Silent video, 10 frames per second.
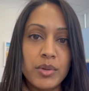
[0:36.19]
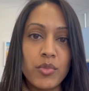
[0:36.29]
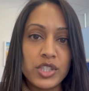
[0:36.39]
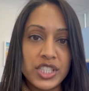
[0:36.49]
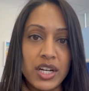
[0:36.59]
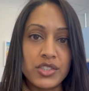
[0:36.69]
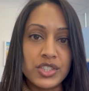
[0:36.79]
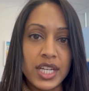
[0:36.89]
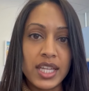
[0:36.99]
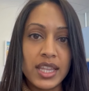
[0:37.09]
more
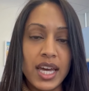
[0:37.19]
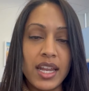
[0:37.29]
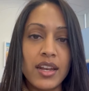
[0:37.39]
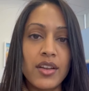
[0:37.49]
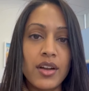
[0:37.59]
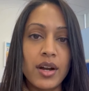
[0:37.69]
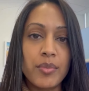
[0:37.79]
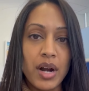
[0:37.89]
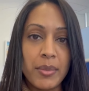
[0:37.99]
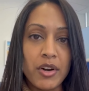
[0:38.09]
challenging than a
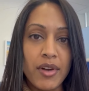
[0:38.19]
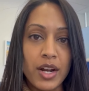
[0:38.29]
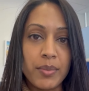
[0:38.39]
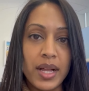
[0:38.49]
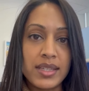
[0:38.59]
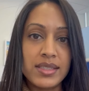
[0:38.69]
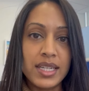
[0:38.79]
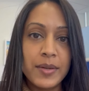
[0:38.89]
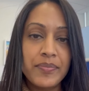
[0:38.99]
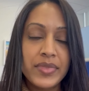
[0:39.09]
primary rhinoplasty.